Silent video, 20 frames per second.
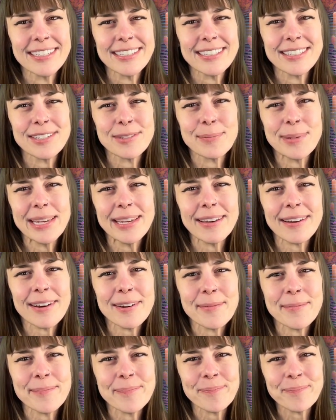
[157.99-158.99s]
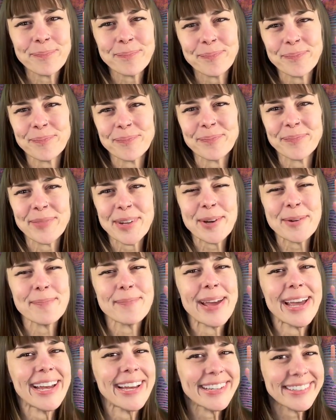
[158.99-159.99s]
to become a
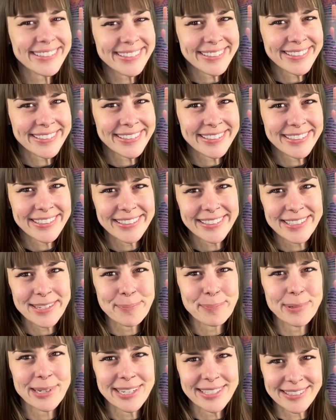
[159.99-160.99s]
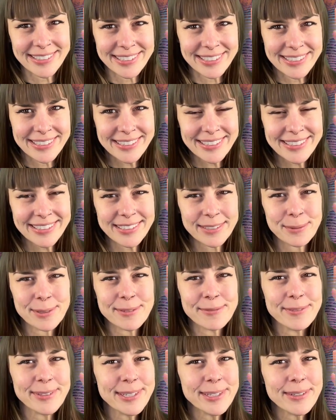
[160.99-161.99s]
match to presence, to
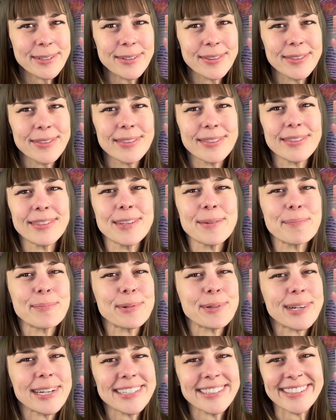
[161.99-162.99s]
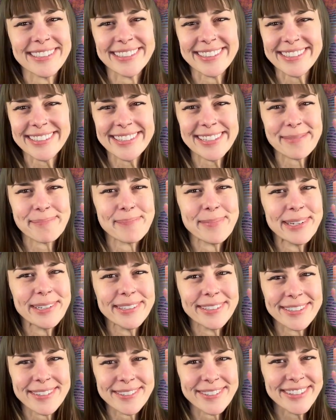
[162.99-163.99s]
reveal the presence, the
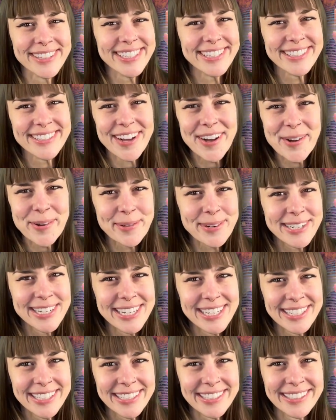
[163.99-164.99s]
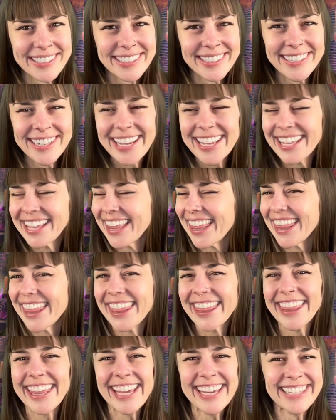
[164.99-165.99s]
miracle that's already here.
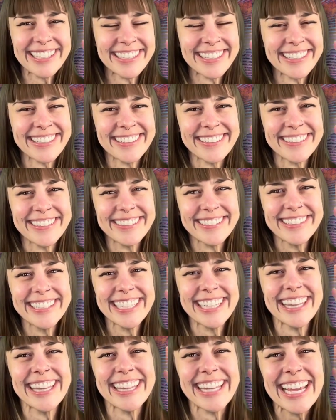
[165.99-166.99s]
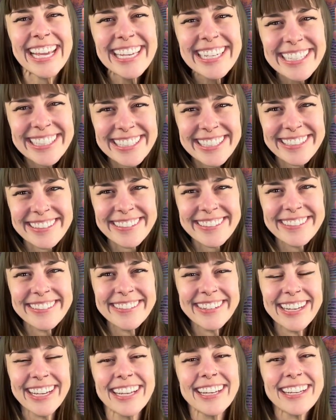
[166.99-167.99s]
Thank you. Thank you.
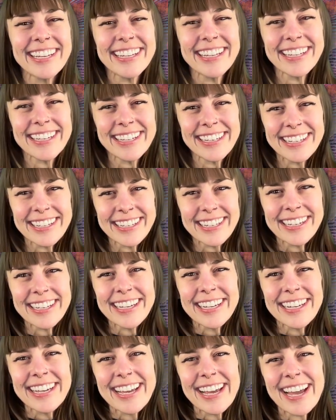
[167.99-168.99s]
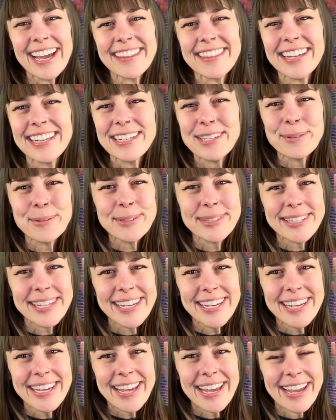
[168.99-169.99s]
And then you
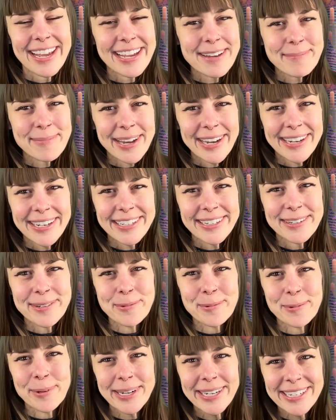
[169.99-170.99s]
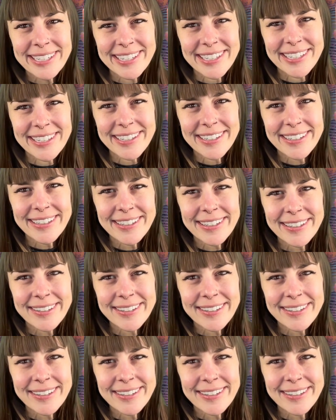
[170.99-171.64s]
say, Am I aware?